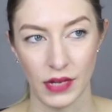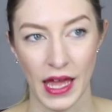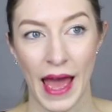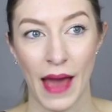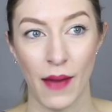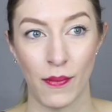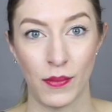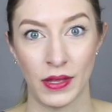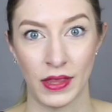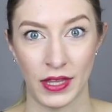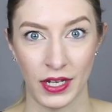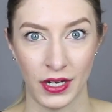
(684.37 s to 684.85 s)

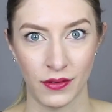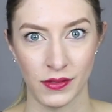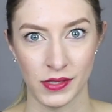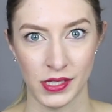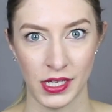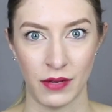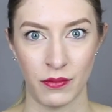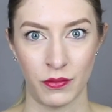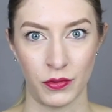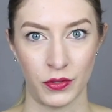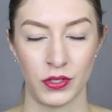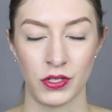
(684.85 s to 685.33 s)
happy that I
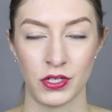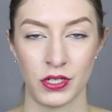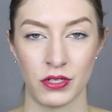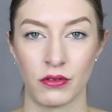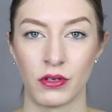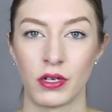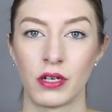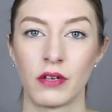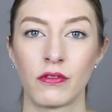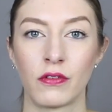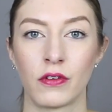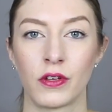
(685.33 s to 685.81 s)
was able to
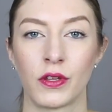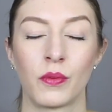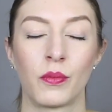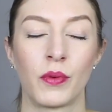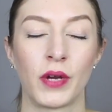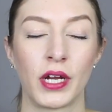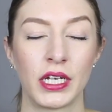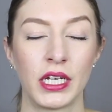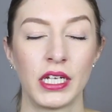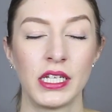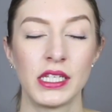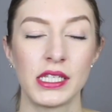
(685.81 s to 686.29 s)
do it for the
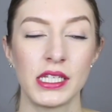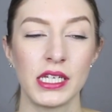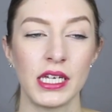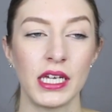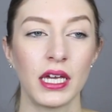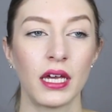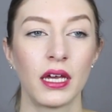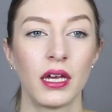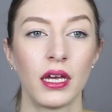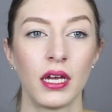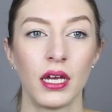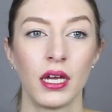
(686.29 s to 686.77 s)

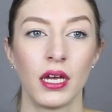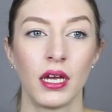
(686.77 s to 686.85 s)
pregnancy.